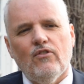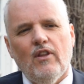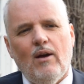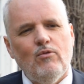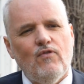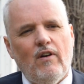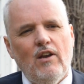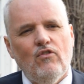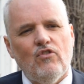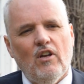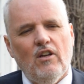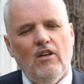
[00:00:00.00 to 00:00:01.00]
And that was very
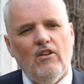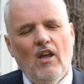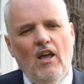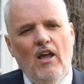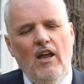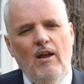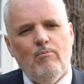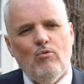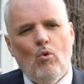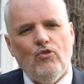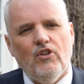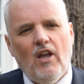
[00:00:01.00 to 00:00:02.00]
interesting, and it
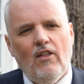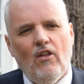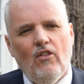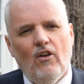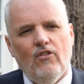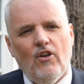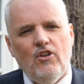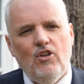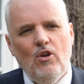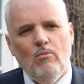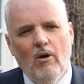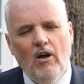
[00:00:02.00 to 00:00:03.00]
brought together the
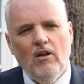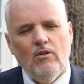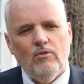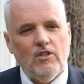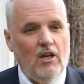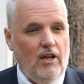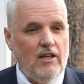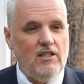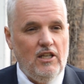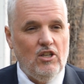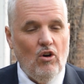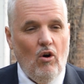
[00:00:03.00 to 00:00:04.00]
humour, which I
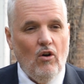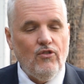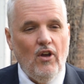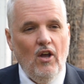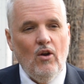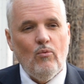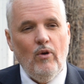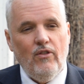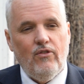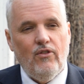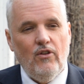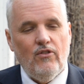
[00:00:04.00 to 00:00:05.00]
actually got,
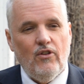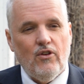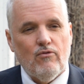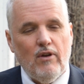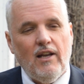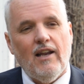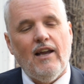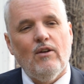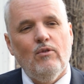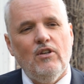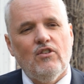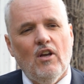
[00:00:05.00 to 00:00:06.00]
with the Greek
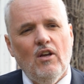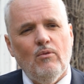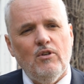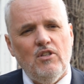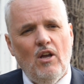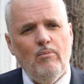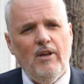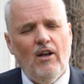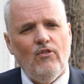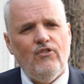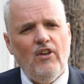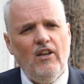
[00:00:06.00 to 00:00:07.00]
language, which nobody
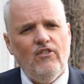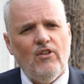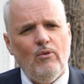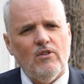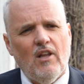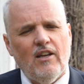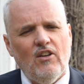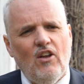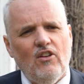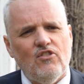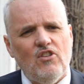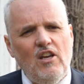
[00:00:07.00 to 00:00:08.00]
else did. So it was like
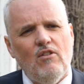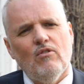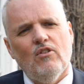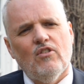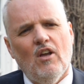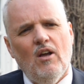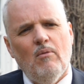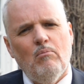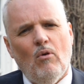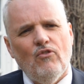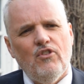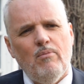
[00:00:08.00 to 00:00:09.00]
a secret
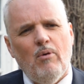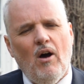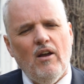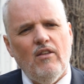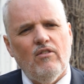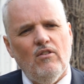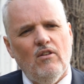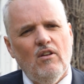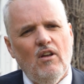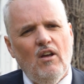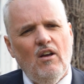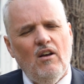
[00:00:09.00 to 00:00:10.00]
Monty Python
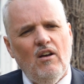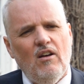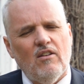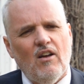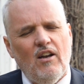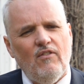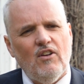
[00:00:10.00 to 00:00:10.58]
kind of